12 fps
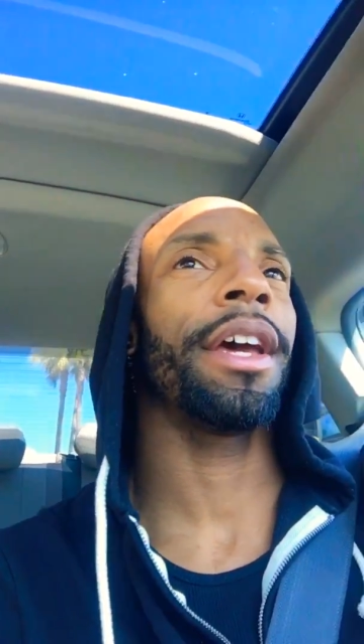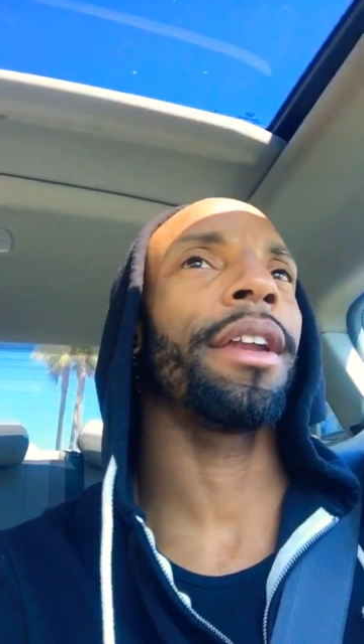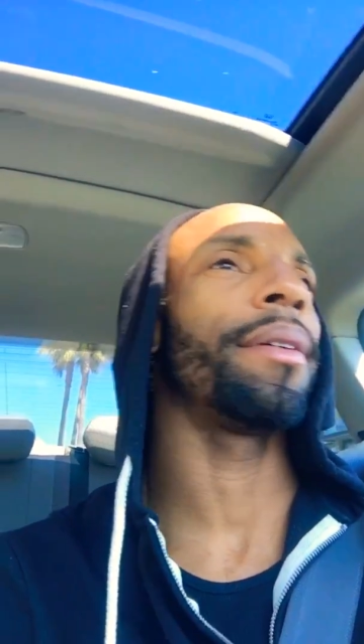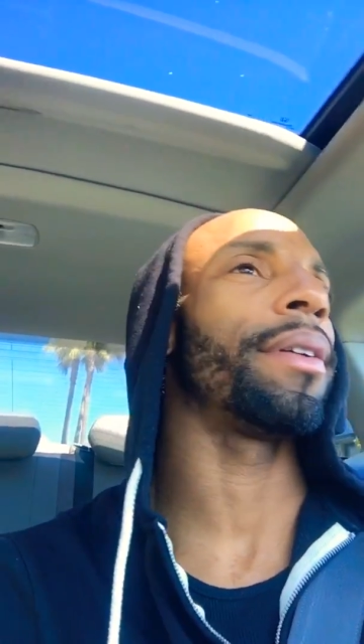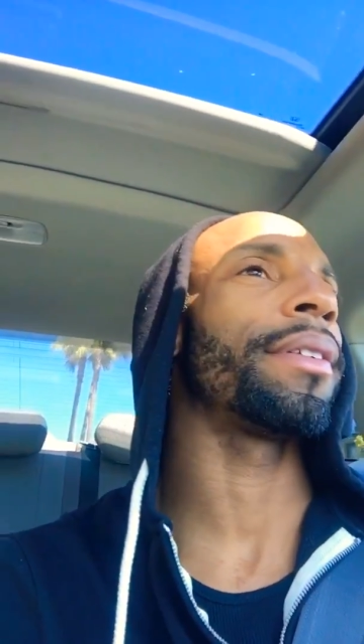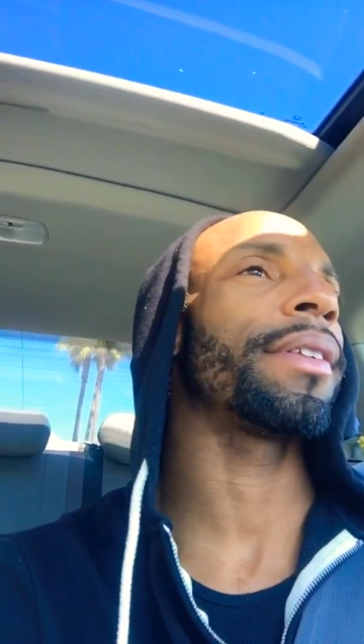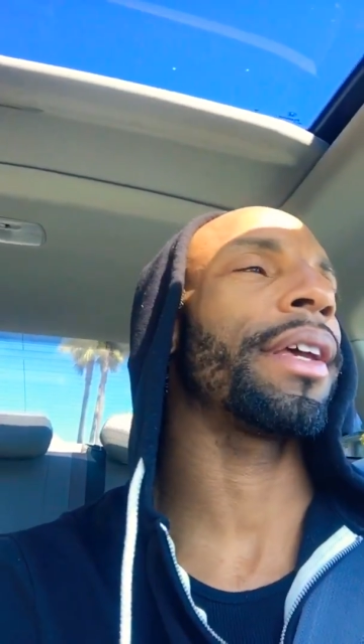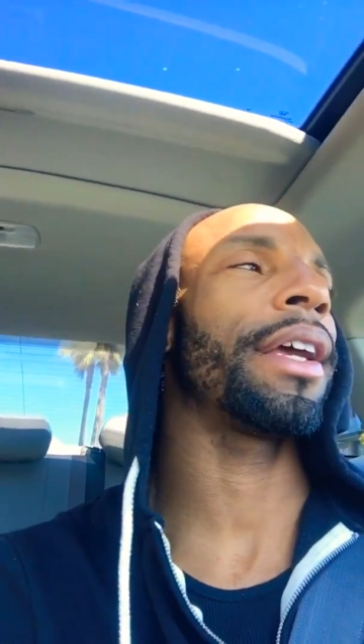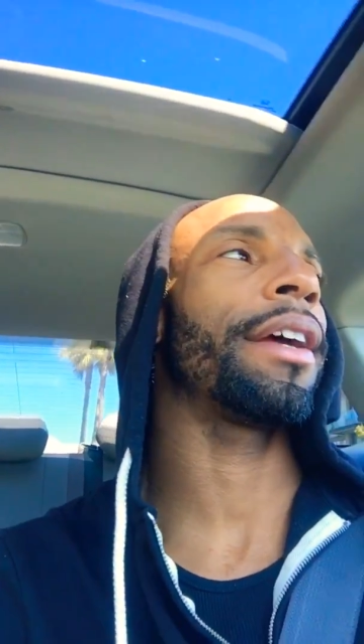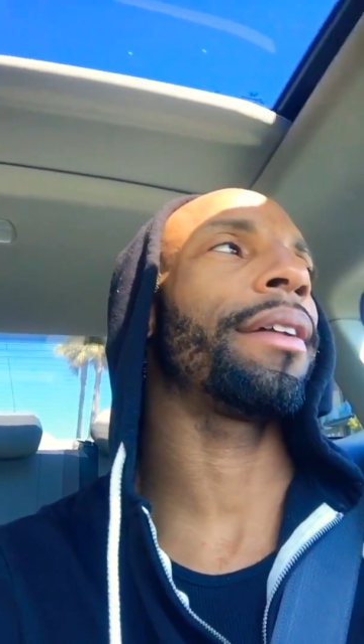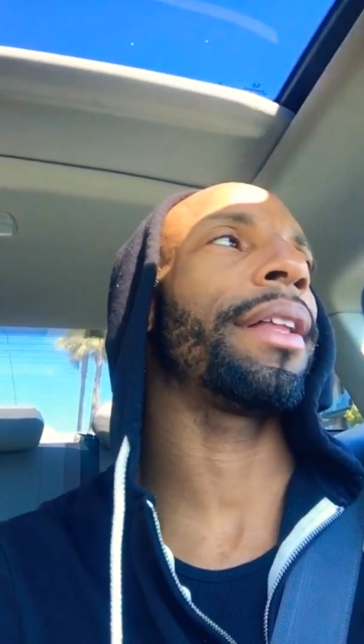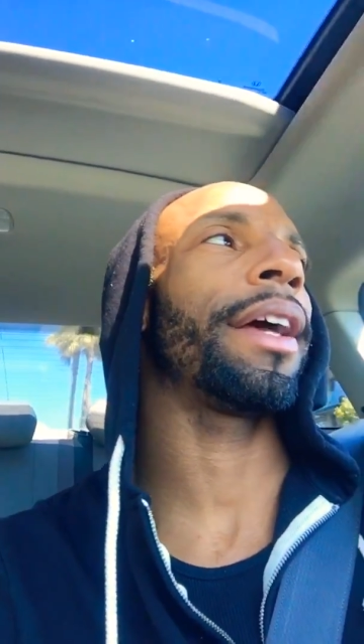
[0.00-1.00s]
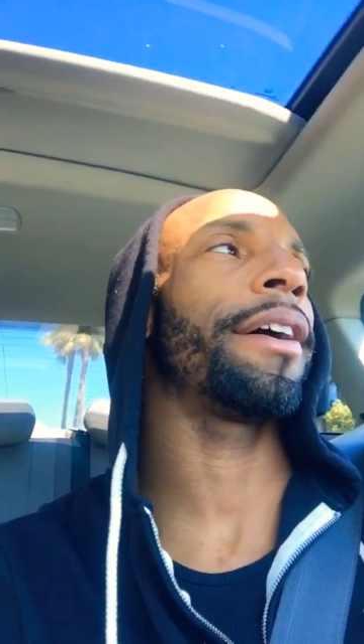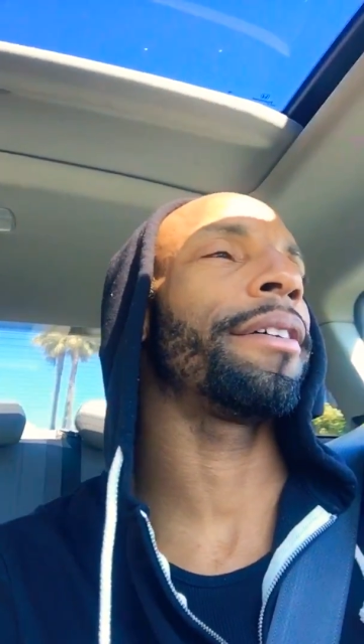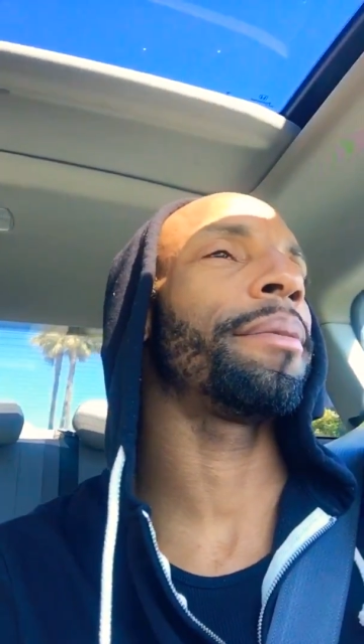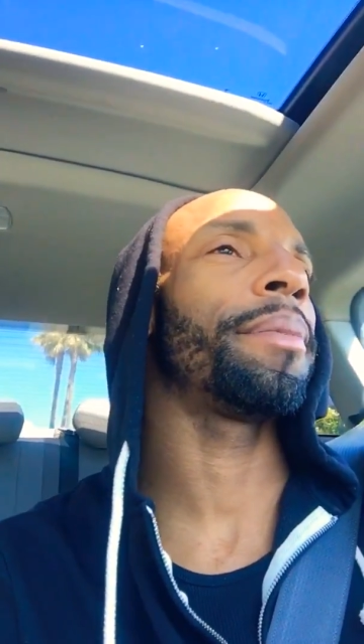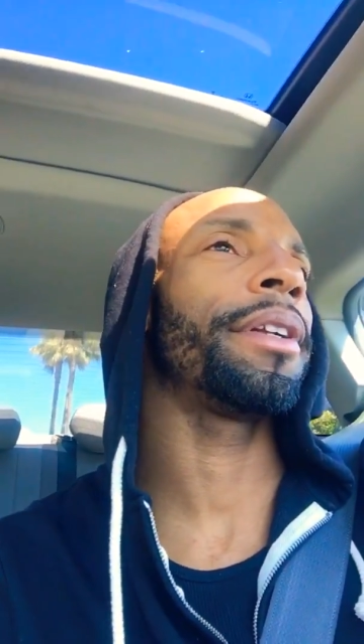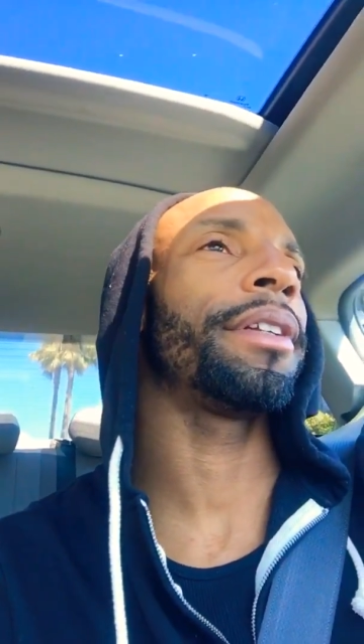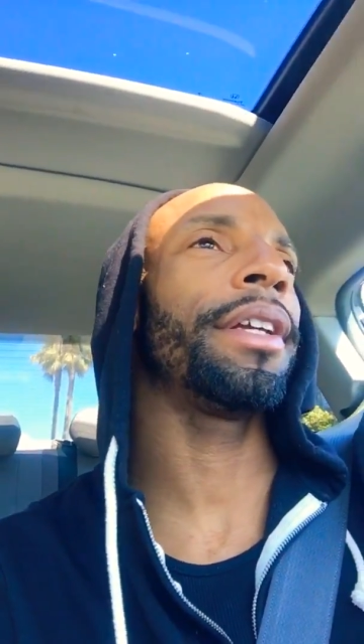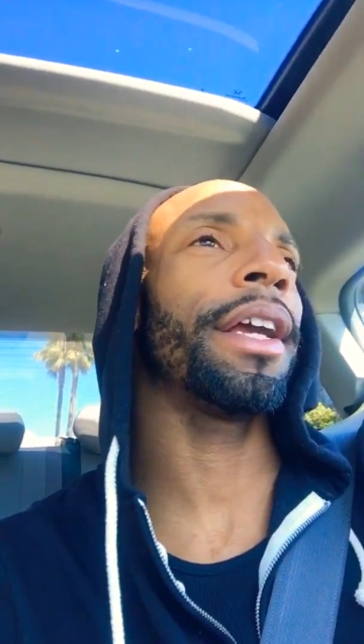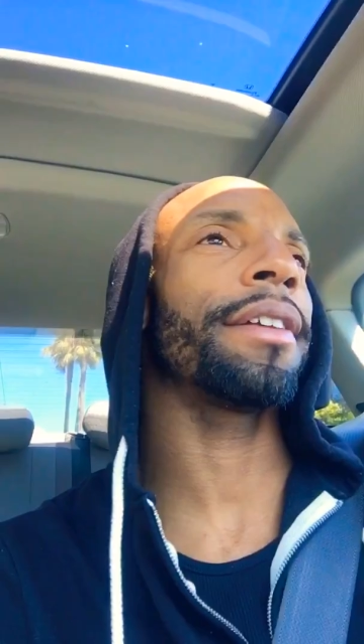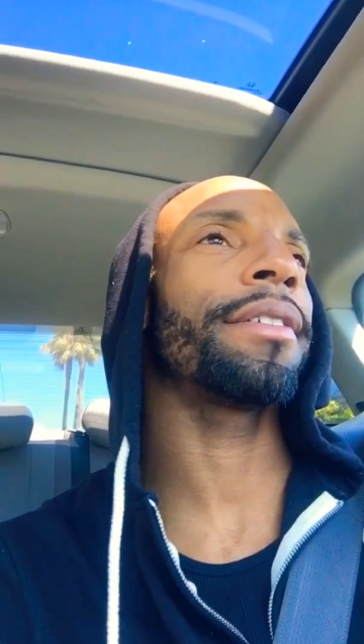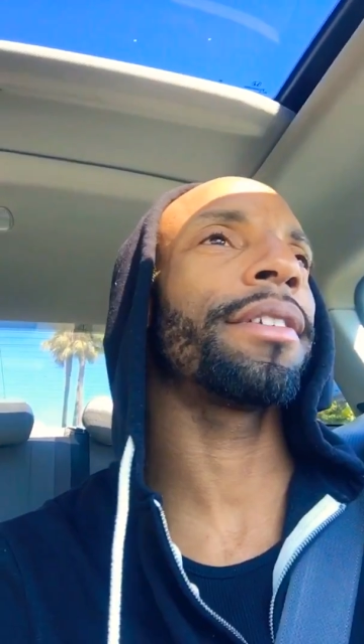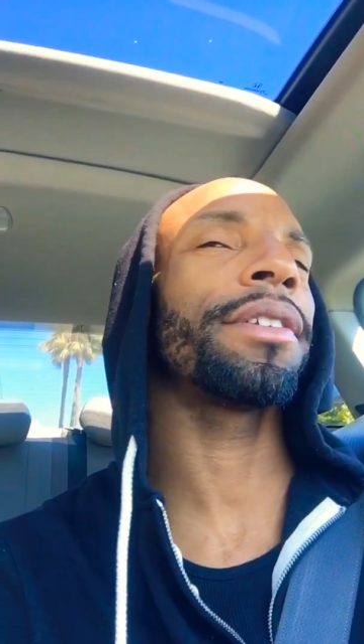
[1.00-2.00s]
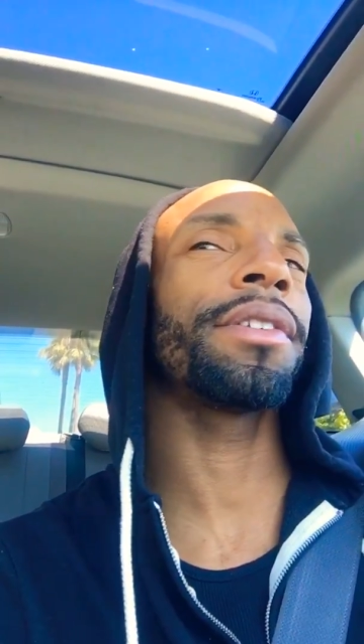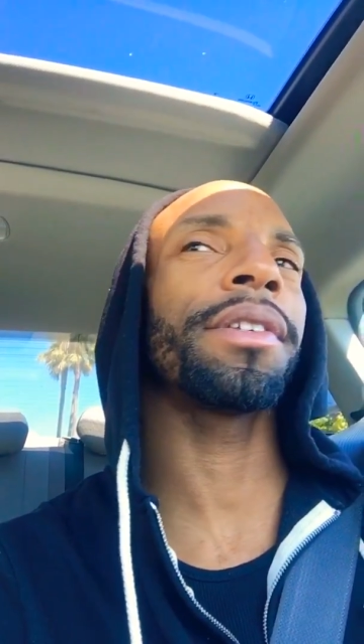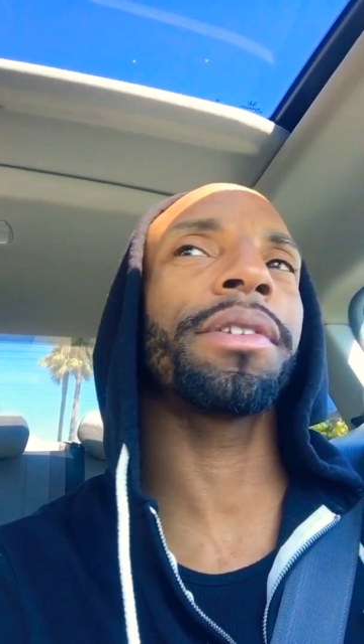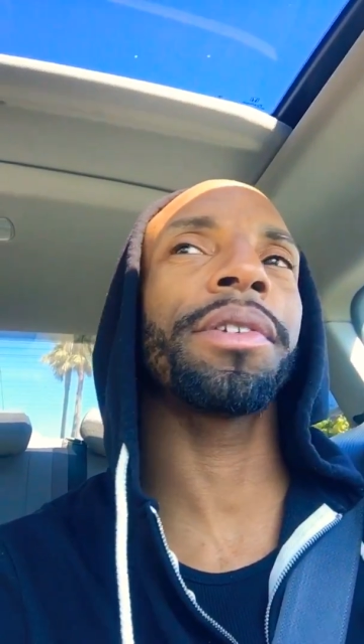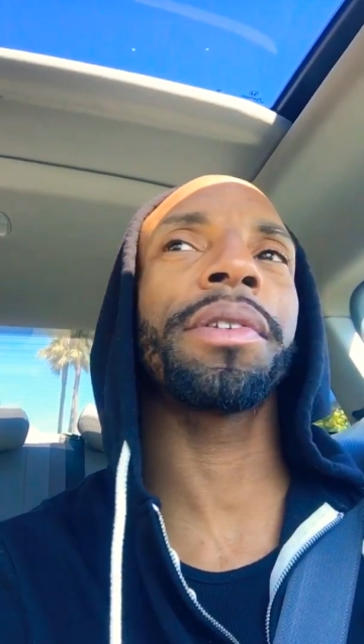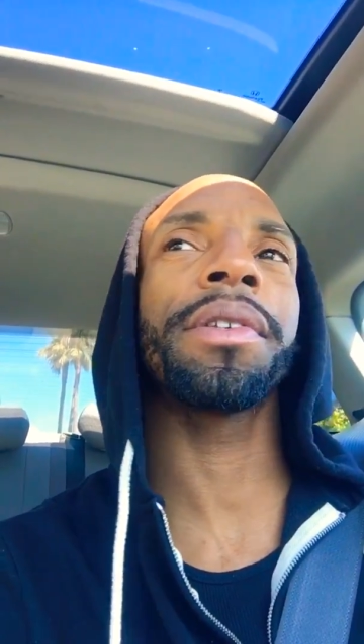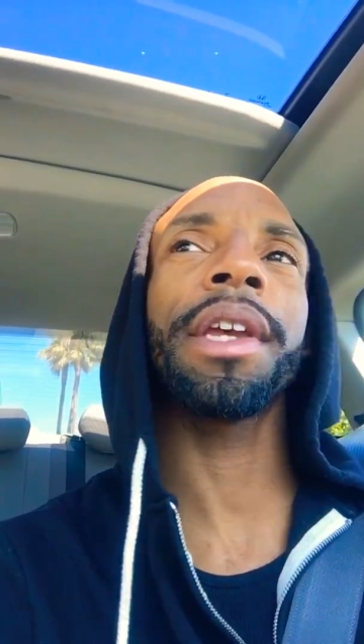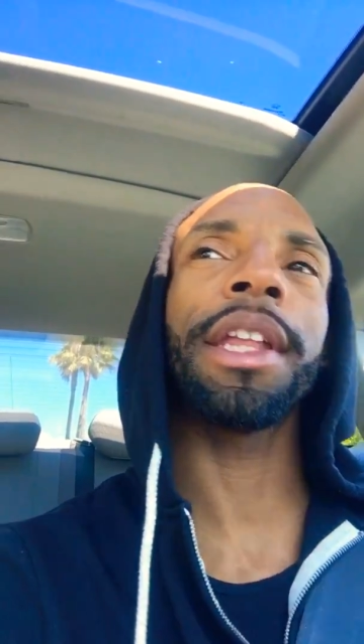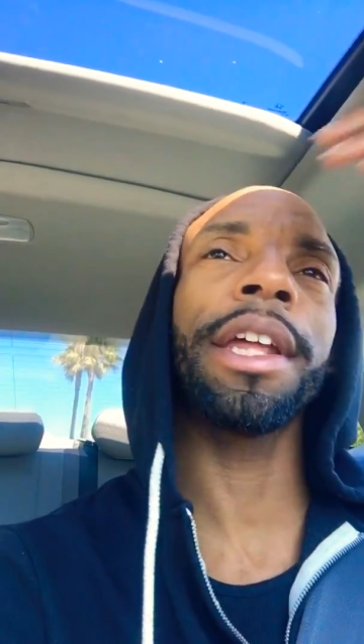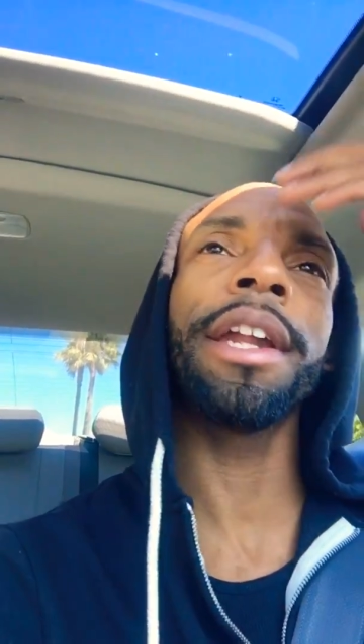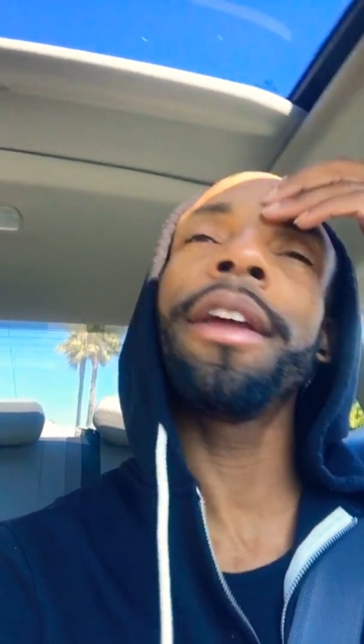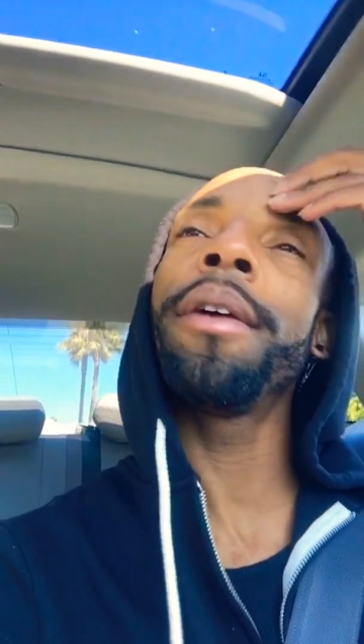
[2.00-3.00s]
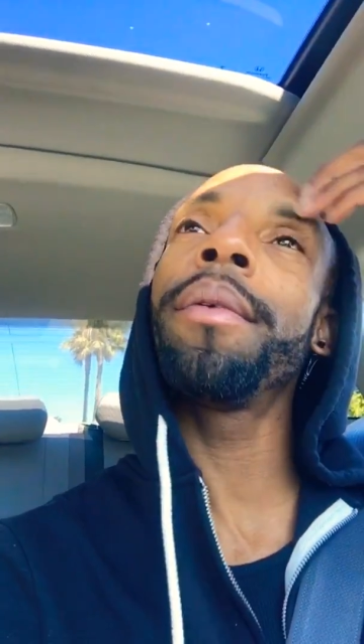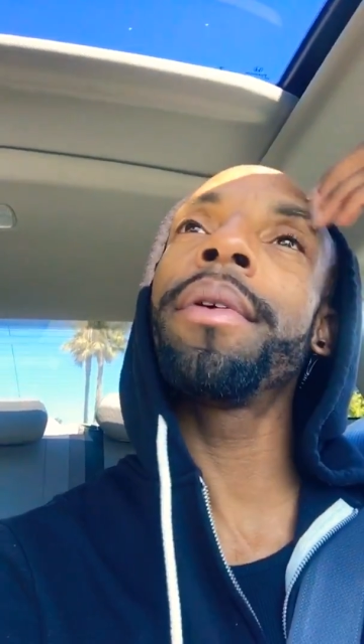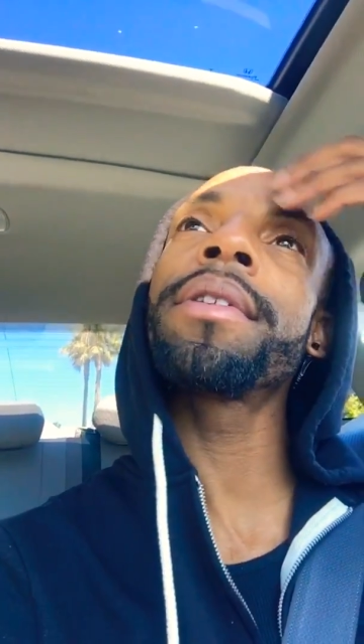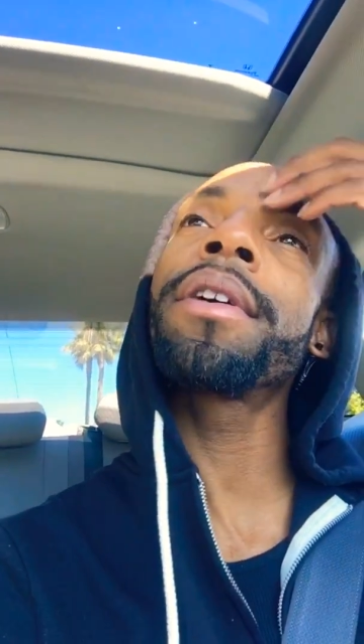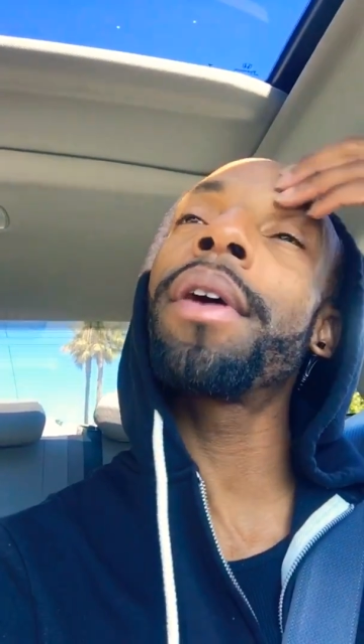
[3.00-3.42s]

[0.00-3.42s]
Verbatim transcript: I don't want to say it out loud, but yes, just to just say that it was a